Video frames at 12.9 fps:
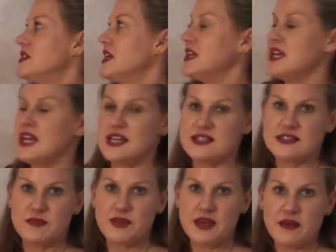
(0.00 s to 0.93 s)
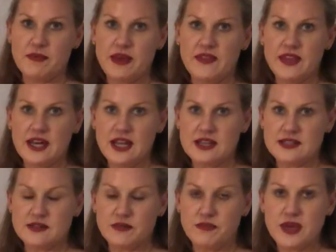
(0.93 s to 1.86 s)
taking s sub m and then
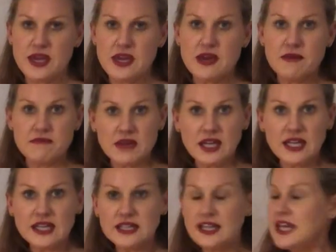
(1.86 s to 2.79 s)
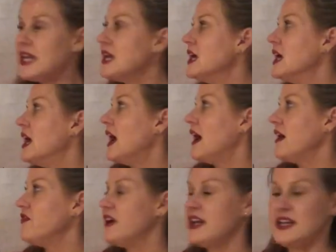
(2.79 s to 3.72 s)
s sub b immediately,
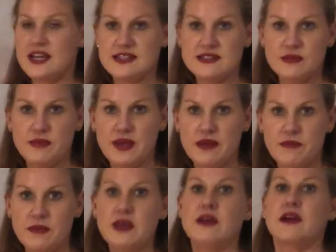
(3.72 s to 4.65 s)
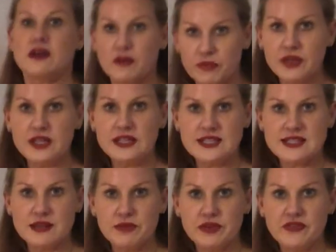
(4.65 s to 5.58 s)
I find s sub m, completely
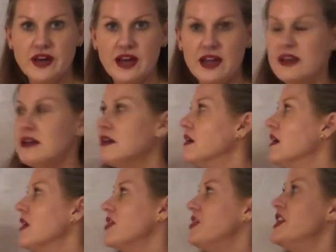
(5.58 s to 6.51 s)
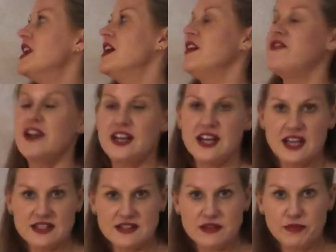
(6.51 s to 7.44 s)
simplify, then I find
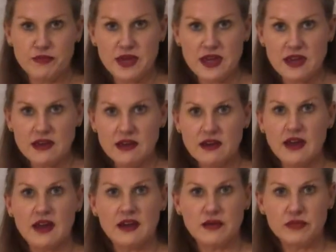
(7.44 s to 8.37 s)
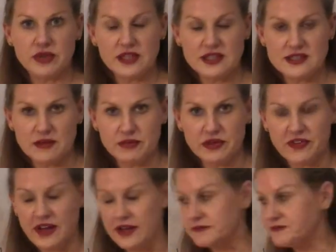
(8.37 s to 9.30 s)
s sub b and completely simplify.